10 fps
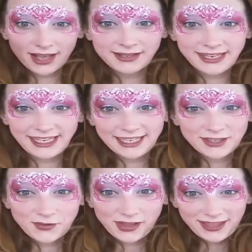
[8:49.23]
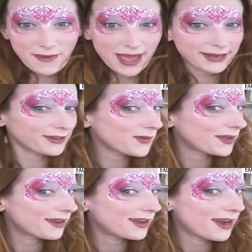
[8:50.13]
a neat doily pattern
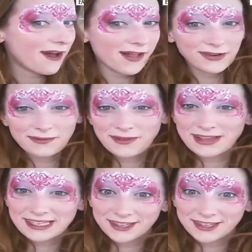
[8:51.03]
going on all around my face.